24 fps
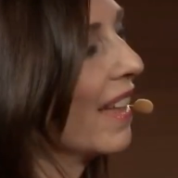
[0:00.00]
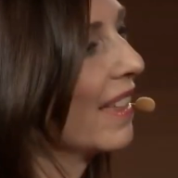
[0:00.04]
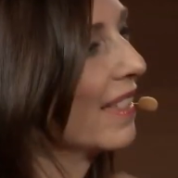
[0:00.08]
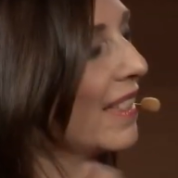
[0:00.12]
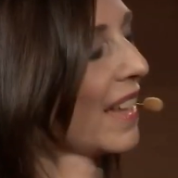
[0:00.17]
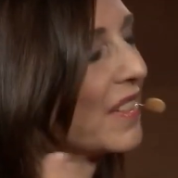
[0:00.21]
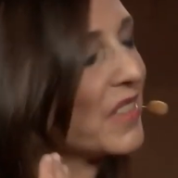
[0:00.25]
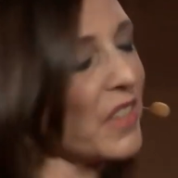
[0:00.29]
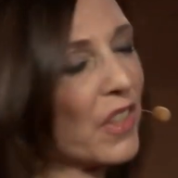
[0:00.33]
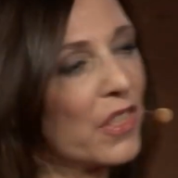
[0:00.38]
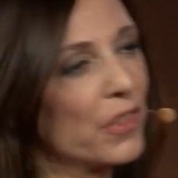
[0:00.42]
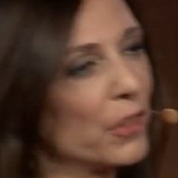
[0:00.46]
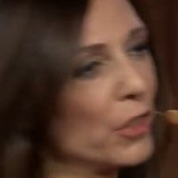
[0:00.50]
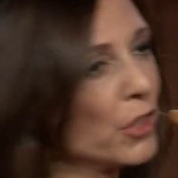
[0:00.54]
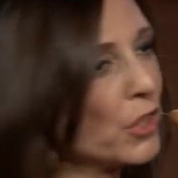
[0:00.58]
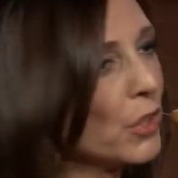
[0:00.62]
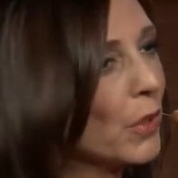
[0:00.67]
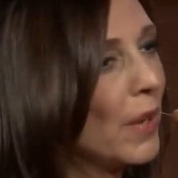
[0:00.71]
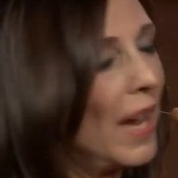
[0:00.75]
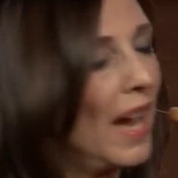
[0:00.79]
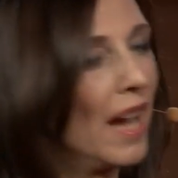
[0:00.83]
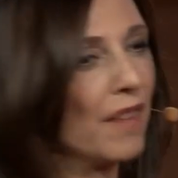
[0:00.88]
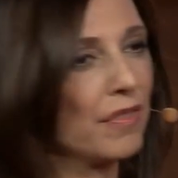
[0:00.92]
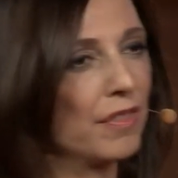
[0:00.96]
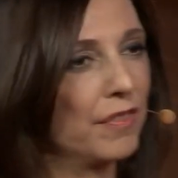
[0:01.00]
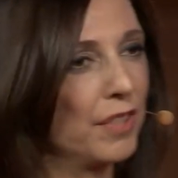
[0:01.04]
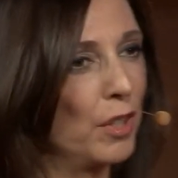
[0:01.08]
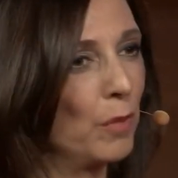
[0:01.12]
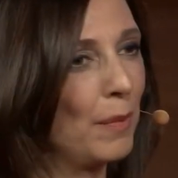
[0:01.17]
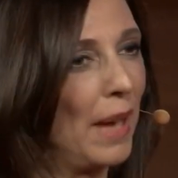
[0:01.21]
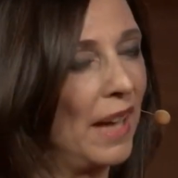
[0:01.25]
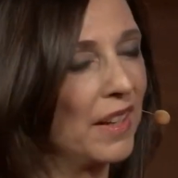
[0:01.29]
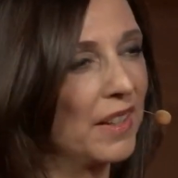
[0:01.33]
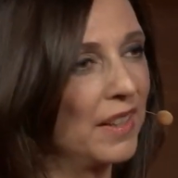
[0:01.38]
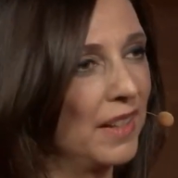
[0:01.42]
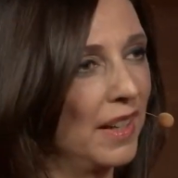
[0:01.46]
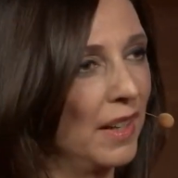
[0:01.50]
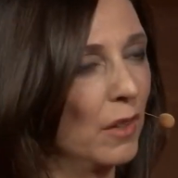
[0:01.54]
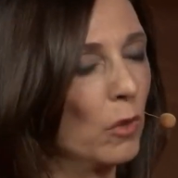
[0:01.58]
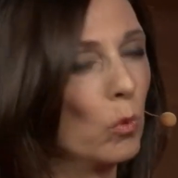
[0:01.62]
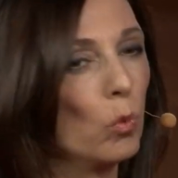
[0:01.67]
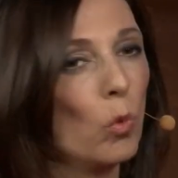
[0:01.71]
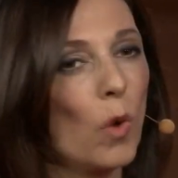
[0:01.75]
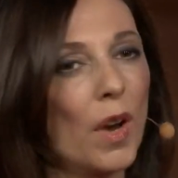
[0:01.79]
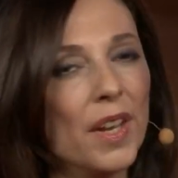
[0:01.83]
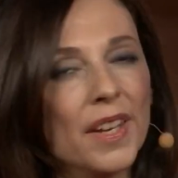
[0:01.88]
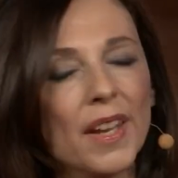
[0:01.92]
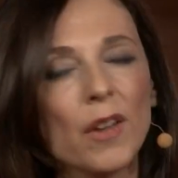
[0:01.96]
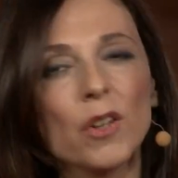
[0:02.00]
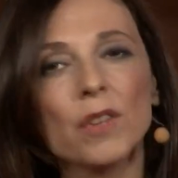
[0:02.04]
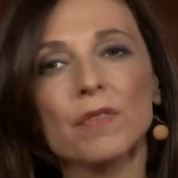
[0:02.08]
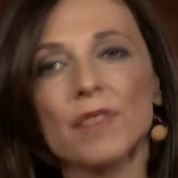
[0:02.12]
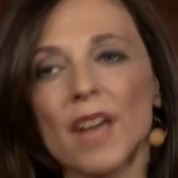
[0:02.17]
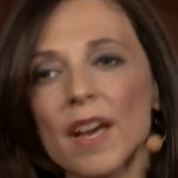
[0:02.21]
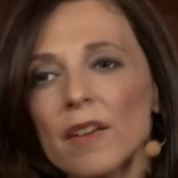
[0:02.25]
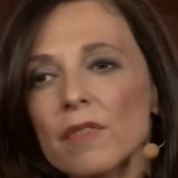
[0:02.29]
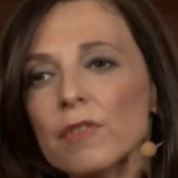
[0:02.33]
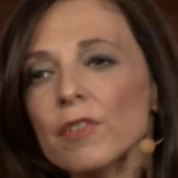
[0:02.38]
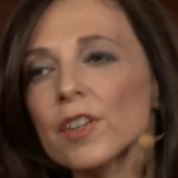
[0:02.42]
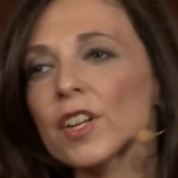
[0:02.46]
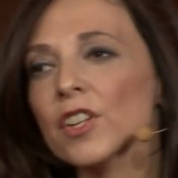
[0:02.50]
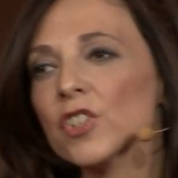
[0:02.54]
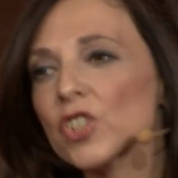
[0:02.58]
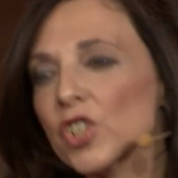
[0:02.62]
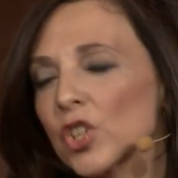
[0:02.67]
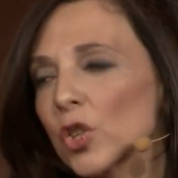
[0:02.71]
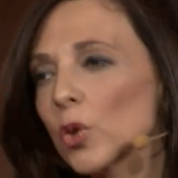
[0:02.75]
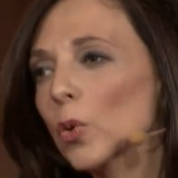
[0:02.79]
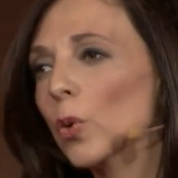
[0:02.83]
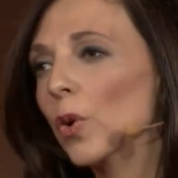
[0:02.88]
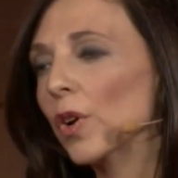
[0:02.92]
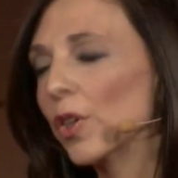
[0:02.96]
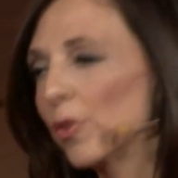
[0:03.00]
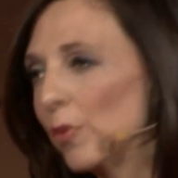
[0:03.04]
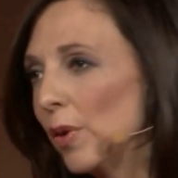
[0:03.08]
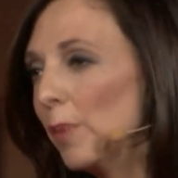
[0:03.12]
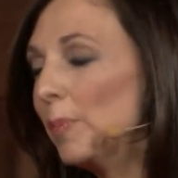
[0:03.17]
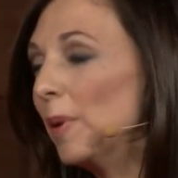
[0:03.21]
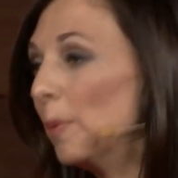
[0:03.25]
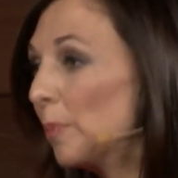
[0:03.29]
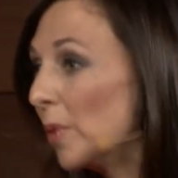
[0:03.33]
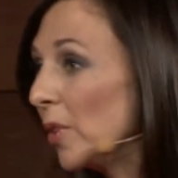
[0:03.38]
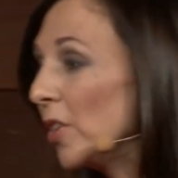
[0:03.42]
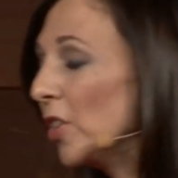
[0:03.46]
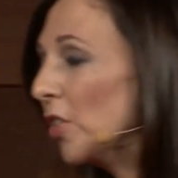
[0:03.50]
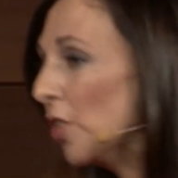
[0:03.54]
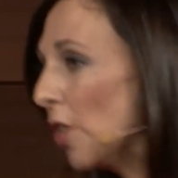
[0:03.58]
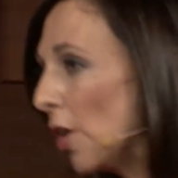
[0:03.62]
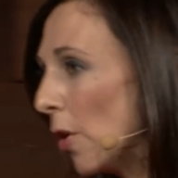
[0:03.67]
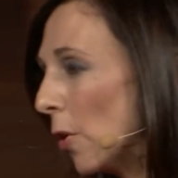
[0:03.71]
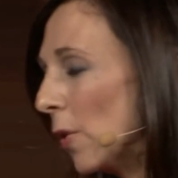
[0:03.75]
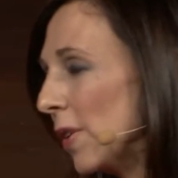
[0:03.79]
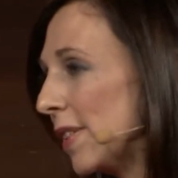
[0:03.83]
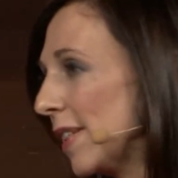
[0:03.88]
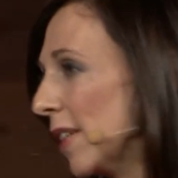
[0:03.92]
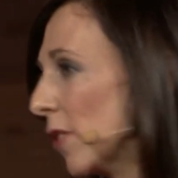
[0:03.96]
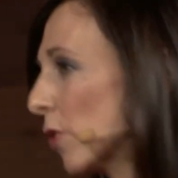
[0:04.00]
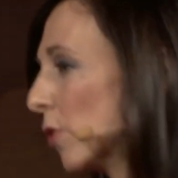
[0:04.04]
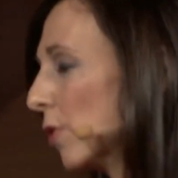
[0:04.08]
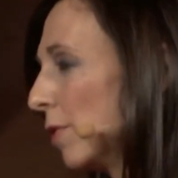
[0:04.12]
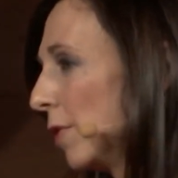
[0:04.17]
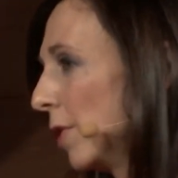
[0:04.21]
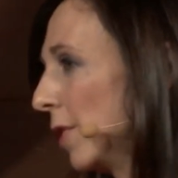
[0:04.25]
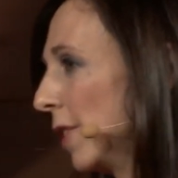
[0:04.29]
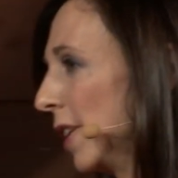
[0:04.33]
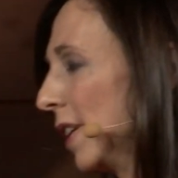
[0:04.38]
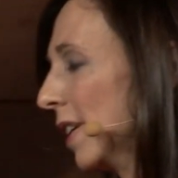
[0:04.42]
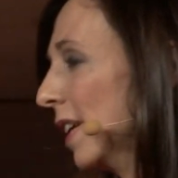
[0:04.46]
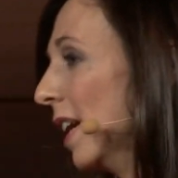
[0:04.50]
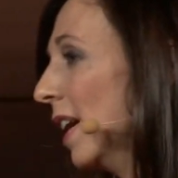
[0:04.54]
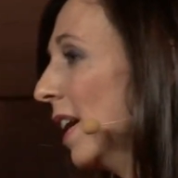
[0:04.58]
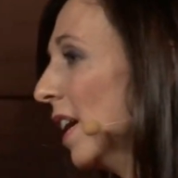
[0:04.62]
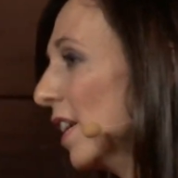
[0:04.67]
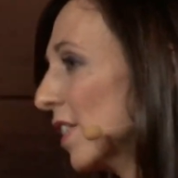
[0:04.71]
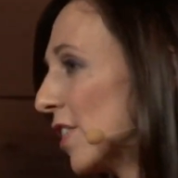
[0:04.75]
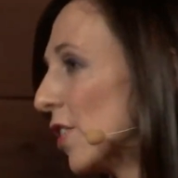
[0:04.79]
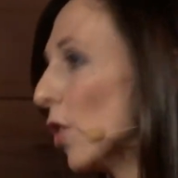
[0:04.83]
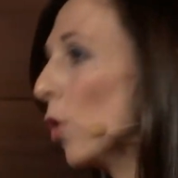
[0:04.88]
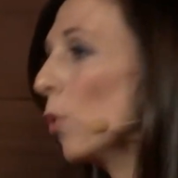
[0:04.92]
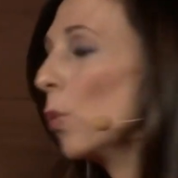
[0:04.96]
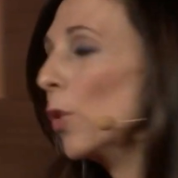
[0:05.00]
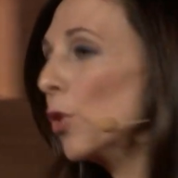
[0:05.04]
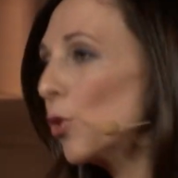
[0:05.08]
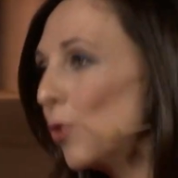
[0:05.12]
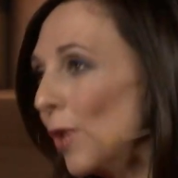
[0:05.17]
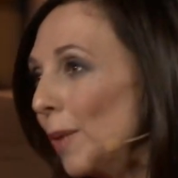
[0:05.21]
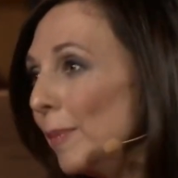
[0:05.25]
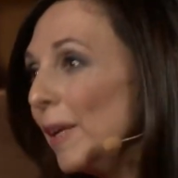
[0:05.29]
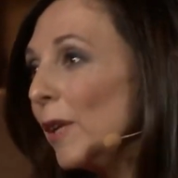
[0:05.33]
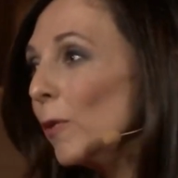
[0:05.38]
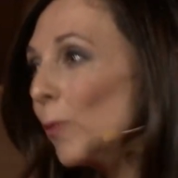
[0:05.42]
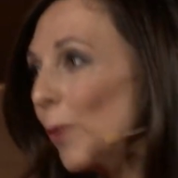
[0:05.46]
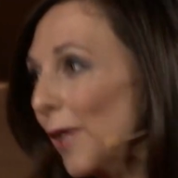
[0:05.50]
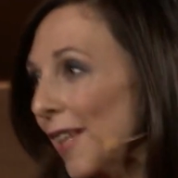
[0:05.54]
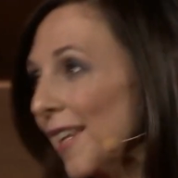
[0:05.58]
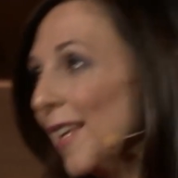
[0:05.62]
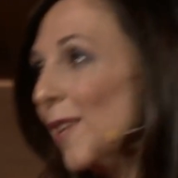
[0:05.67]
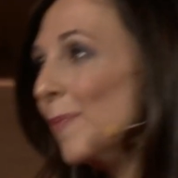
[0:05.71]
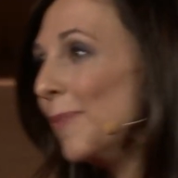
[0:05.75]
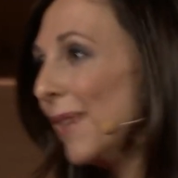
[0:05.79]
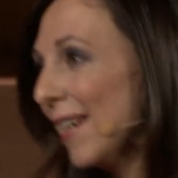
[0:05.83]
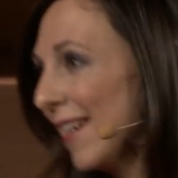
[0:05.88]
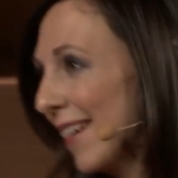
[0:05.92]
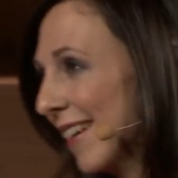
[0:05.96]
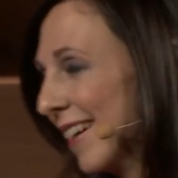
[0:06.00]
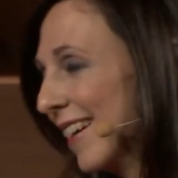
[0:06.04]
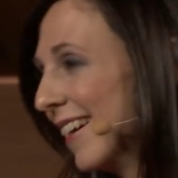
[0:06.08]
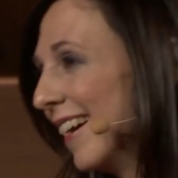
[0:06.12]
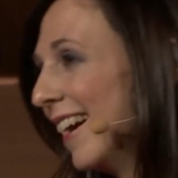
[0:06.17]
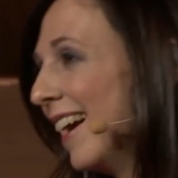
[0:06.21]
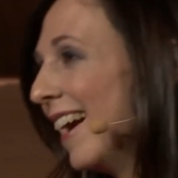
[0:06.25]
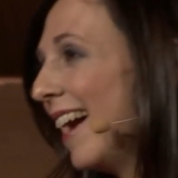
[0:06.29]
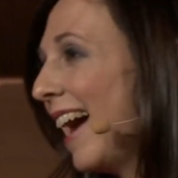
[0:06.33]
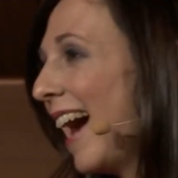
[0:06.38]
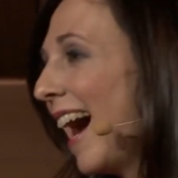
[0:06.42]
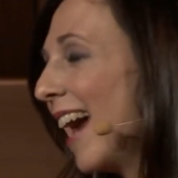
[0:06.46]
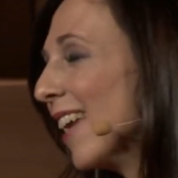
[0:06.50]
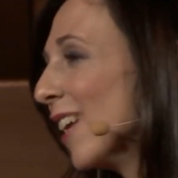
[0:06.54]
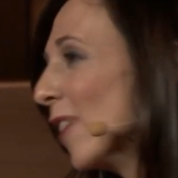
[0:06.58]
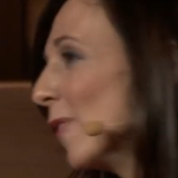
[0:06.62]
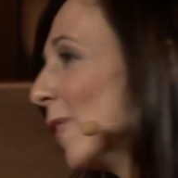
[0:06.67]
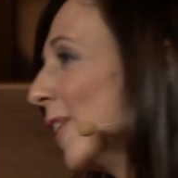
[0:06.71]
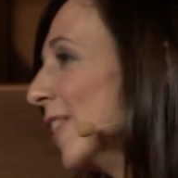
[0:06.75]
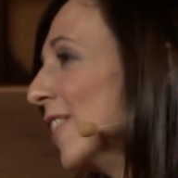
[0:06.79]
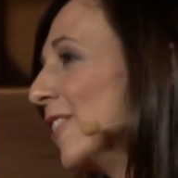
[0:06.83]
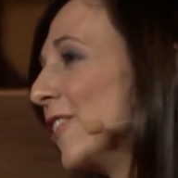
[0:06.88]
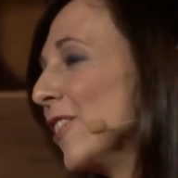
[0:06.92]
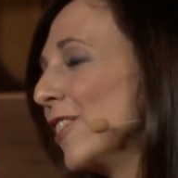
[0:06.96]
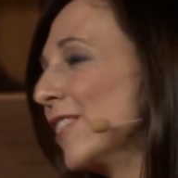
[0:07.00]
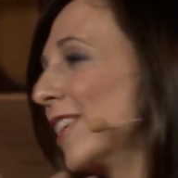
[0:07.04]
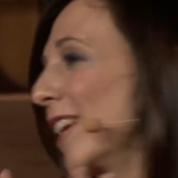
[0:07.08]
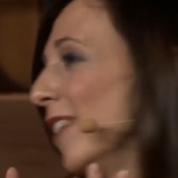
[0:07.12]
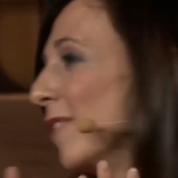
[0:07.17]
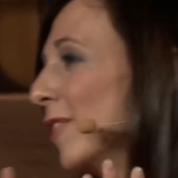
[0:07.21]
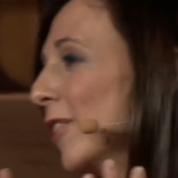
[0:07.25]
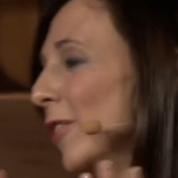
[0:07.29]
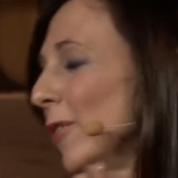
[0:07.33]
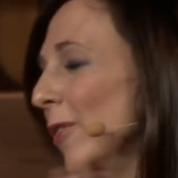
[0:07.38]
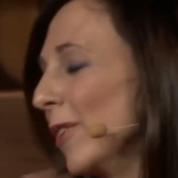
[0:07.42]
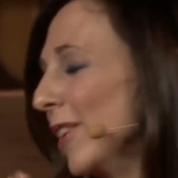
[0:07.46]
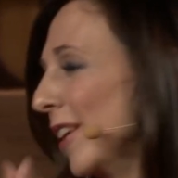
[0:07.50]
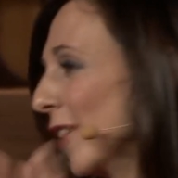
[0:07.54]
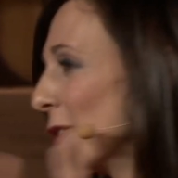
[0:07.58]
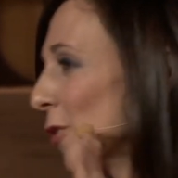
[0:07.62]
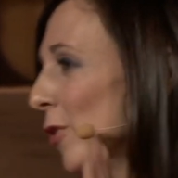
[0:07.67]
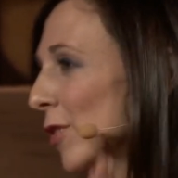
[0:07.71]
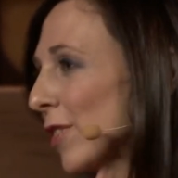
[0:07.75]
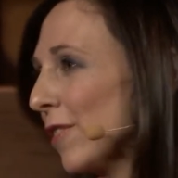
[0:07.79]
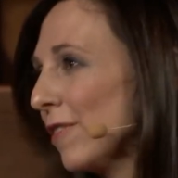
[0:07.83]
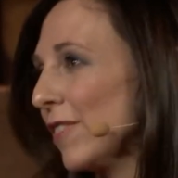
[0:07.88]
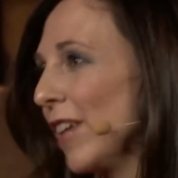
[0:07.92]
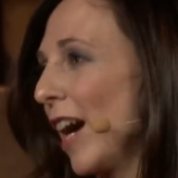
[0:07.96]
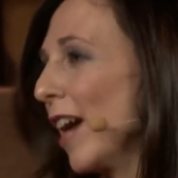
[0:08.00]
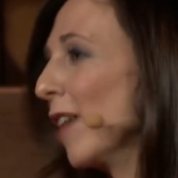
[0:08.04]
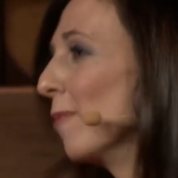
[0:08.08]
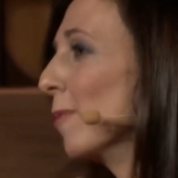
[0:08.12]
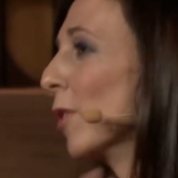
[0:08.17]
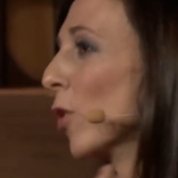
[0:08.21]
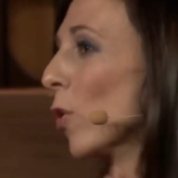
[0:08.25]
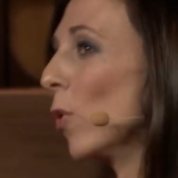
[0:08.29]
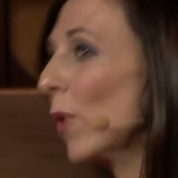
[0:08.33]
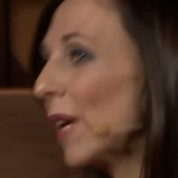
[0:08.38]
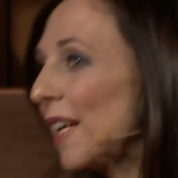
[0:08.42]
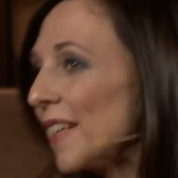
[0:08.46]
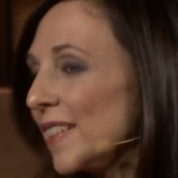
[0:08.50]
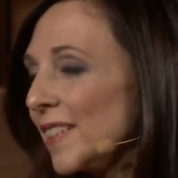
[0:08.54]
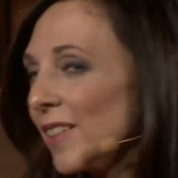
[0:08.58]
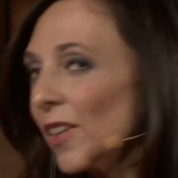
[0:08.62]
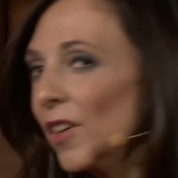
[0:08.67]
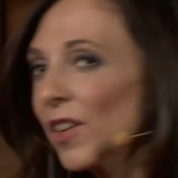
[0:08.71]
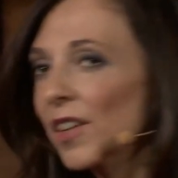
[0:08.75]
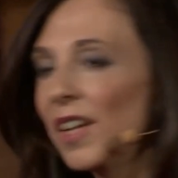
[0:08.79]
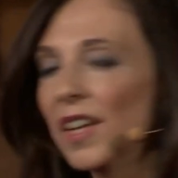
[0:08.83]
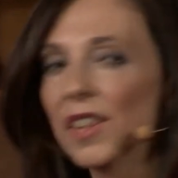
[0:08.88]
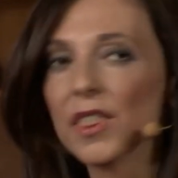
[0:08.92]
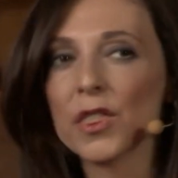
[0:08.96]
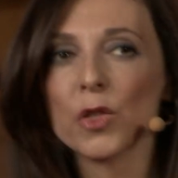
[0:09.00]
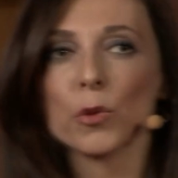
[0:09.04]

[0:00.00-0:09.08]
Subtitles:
That's a third to a half of humanity. 1 out of every 2 or 3 people you know is introverted. So we're dreaming really big. And I want to just give you, in the interest of time, the quickest look at